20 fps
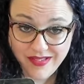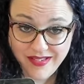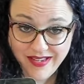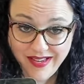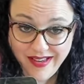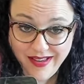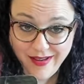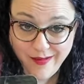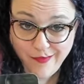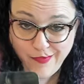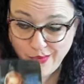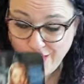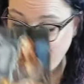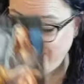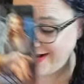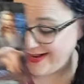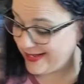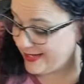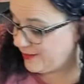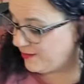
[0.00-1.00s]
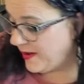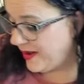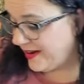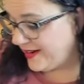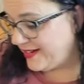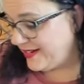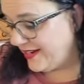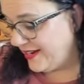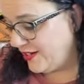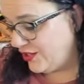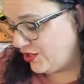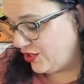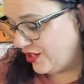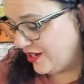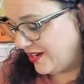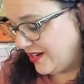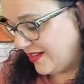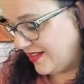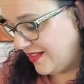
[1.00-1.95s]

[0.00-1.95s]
type or expectation,